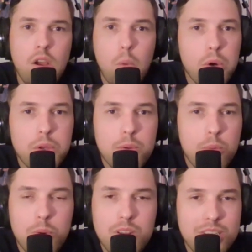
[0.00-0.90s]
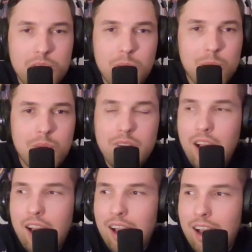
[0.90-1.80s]

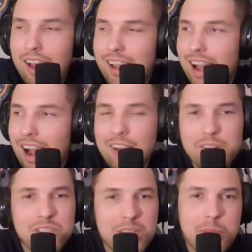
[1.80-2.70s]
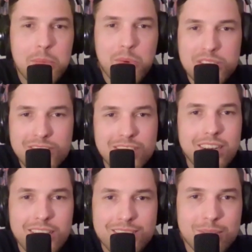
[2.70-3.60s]
I, I understand people want to see the
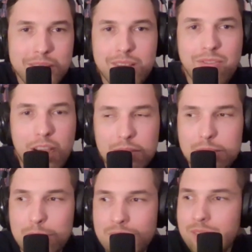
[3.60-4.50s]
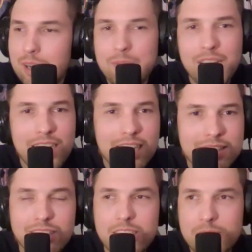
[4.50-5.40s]
Knicks make the finals, but come on,
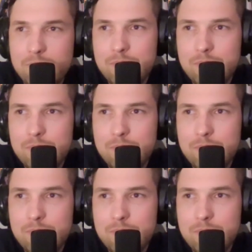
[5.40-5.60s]
guys, like